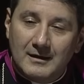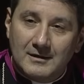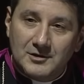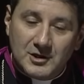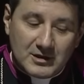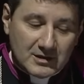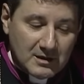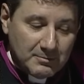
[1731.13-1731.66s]

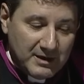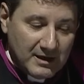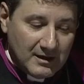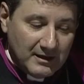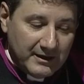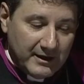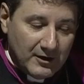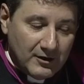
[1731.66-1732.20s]
Just to be
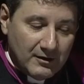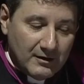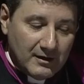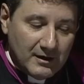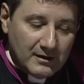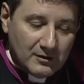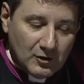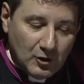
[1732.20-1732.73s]
clear,
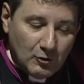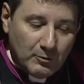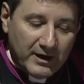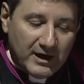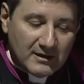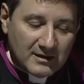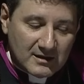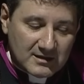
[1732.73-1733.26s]
in no
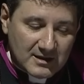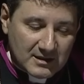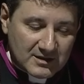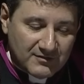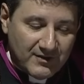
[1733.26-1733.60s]
way does this